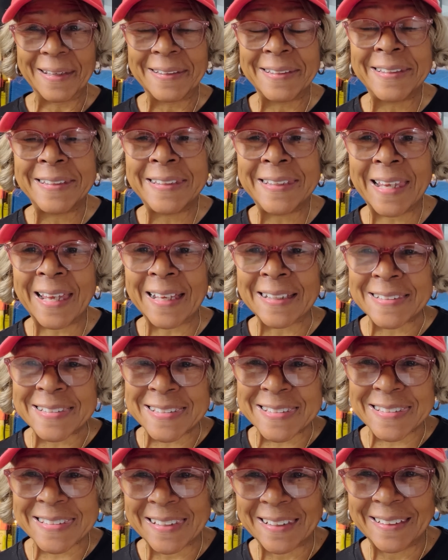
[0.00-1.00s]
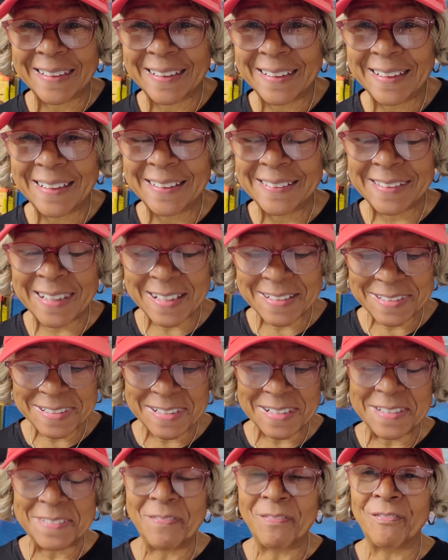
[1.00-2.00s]
Yes, that's
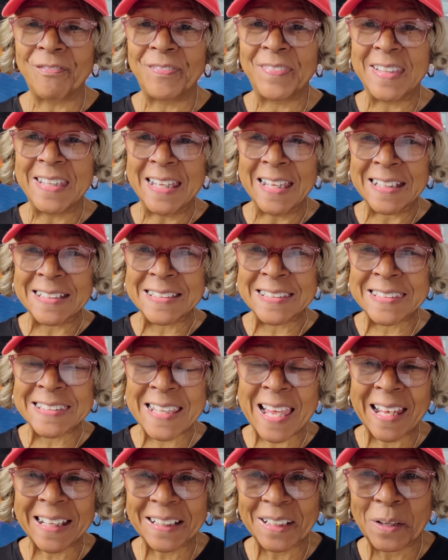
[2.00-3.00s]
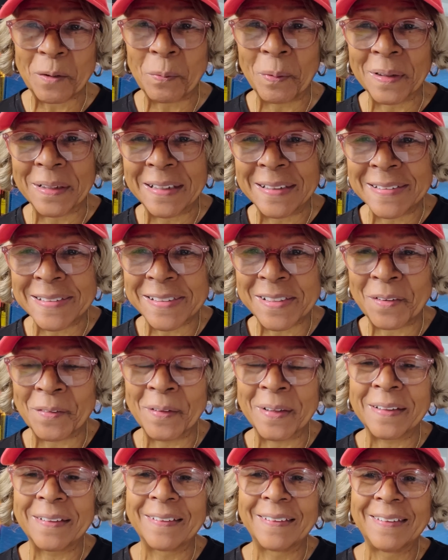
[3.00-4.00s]
exactly what he's
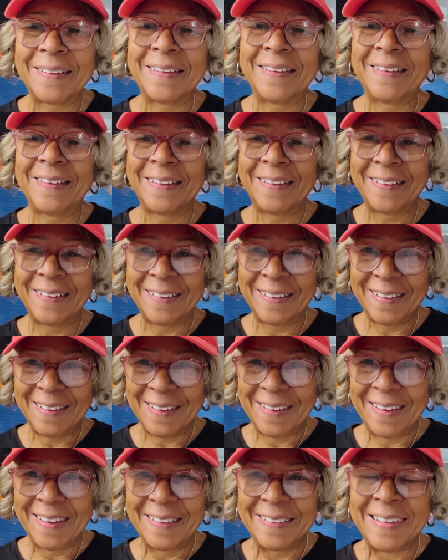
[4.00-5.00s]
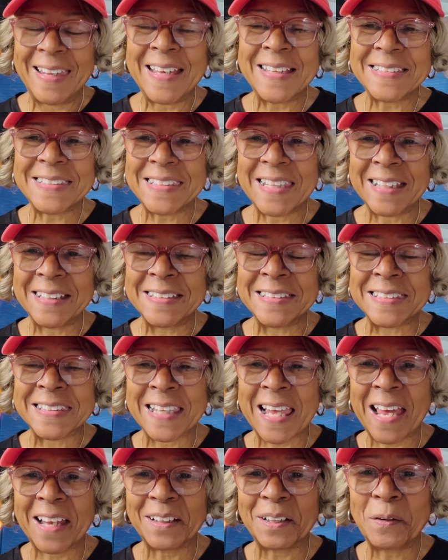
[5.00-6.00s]
doing. That's
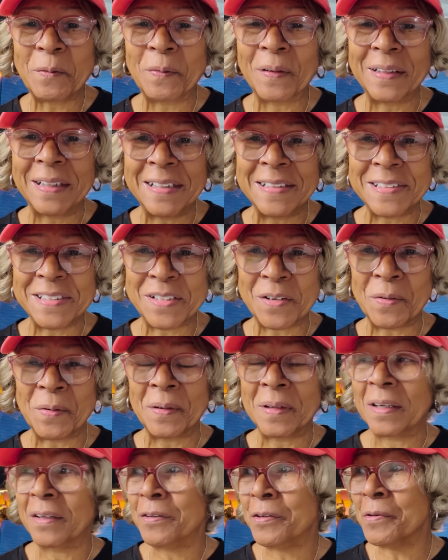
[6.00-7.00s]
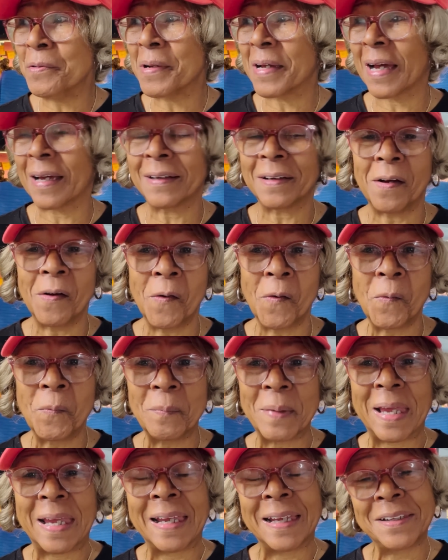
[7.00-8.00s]
exactly what he's doing. You got a
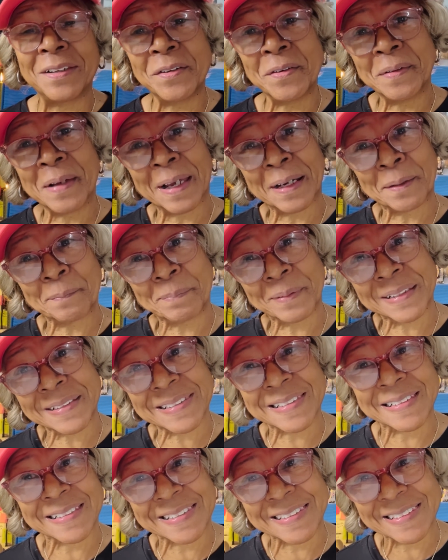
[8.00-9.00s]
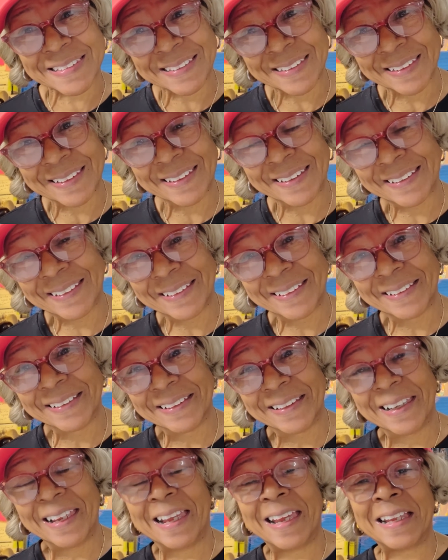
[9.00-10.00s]
home and you got a business.
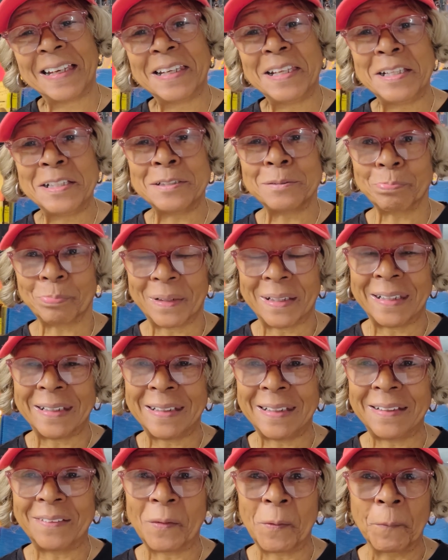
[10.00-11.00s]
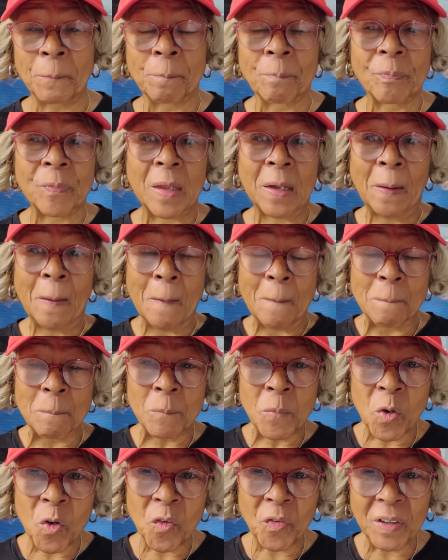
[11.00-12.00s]
And he's planning on
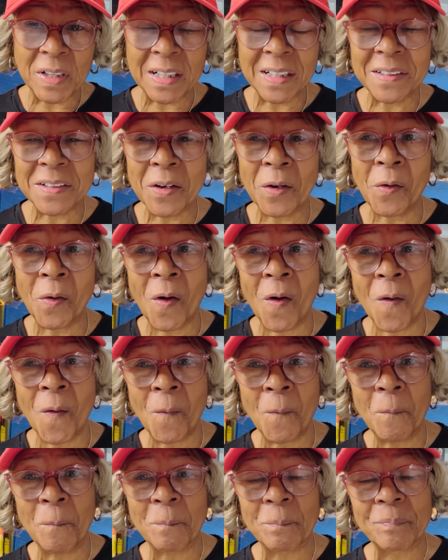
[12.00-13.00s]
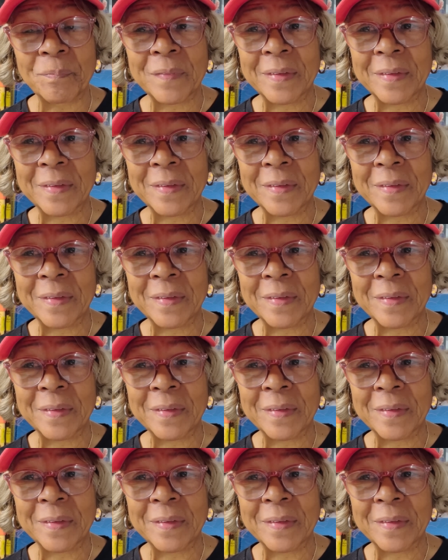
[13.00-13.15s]
moving in your home